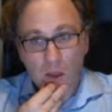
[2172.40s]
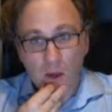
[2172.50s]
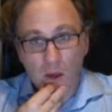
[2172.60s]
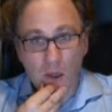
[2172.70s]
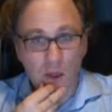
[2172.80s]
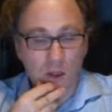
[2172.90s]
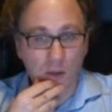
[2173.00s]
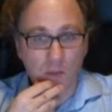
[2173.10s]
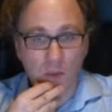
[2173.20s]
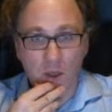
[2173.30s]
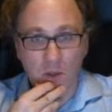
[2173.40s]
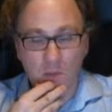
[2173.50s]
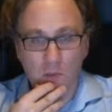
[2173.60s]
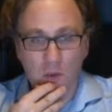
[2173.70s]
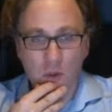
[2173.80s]
And there are
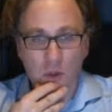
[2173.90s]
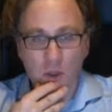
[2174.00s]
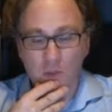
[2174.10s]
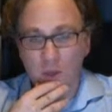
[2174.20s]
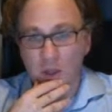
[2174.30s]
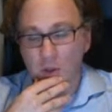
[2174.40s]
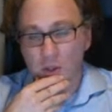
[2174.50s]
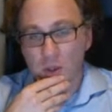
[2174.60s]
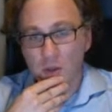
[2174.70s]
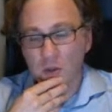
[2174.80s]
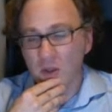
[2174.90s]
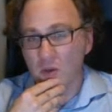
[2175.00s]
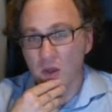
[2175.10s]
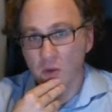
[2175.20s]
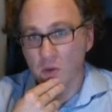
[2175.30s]
also other methods that
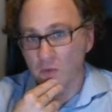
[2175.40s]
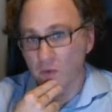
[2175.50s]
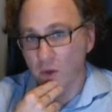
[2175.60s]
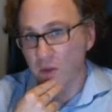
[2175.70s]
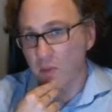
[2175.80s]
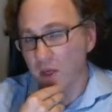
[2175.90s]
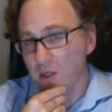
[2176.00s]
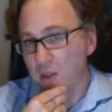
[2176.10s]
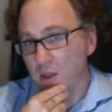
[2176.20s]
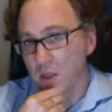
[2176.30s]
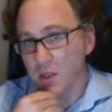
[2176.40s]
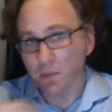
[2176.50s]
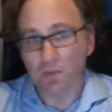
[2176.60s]
you can use for optimizing this.